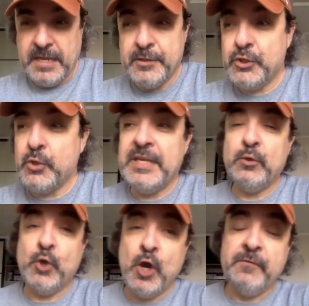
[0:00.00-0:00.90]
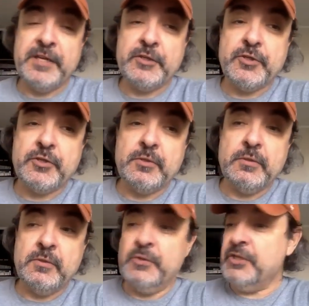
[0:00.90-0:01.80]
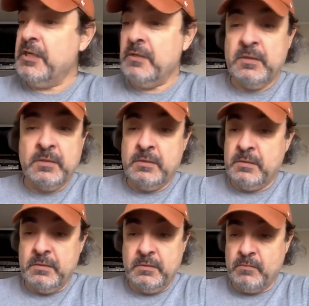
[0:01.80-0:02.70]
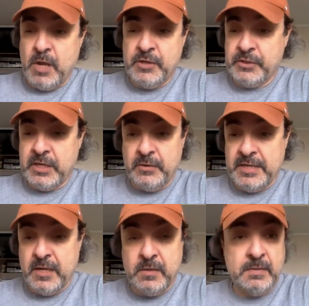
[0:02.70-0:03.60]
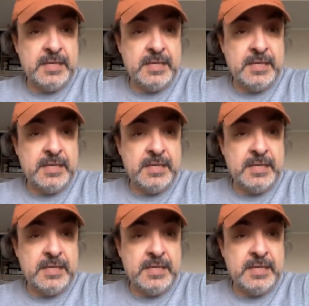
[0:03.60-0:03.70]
And so Yanukovych, who's in Moscow now,